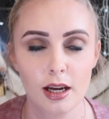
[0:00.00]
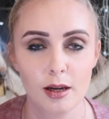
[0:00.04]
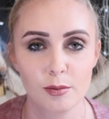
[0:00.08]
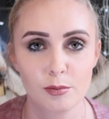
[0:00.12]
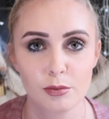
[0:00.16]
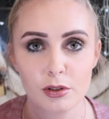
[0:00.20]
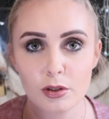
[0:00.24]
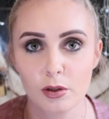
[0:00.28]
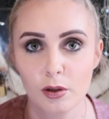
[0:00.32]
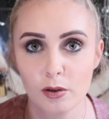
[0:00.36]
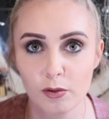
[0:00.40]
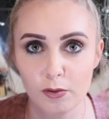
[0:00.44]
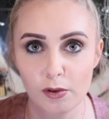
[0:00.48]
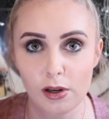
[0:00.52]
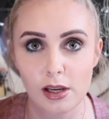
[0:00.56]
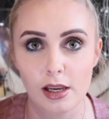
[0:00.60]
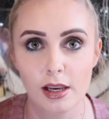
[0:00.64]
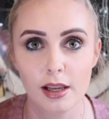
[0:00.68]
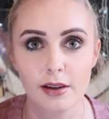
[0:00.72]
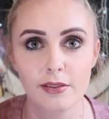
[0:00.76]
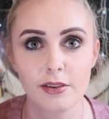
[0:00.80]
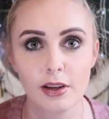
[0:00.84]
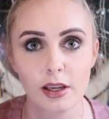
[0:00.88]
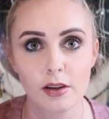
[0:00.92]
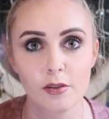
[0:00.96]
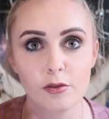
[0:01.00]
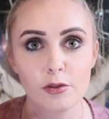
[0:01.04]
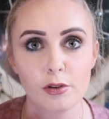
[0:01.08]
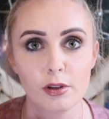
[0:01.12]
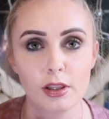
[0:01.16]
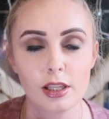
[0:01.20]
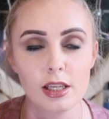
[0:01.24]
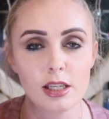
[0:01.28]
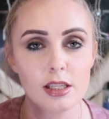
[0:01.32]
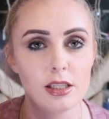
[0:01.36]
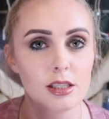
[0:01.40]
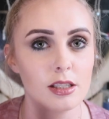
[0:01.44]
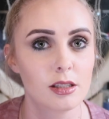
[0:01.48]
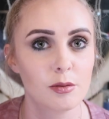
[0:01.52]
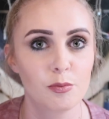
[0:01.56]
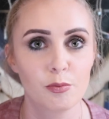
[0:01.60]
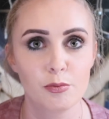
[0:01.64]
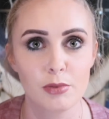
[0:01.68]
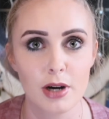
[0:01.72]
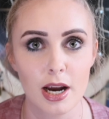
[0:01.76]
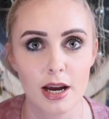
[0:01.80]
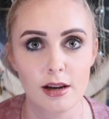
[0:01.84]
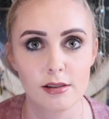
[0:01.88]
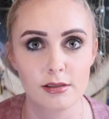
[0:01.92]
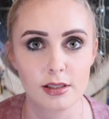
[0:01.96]
I'm sort of living for these
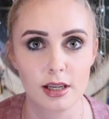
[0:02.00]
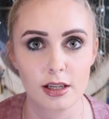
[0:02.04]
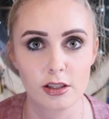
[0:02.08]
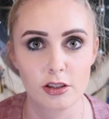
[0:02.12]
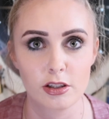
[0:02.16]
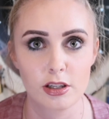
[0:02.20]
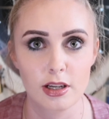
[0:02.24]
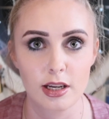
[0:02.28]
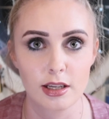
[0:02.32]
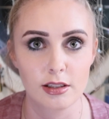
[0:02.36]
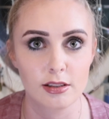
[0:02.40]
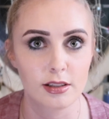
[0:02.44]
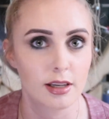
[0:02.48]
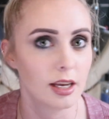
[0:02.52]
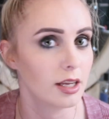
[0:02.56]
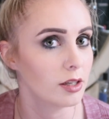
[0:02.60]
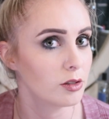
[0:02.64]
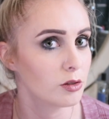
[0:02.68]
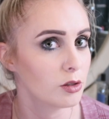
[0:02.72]
brows actually today.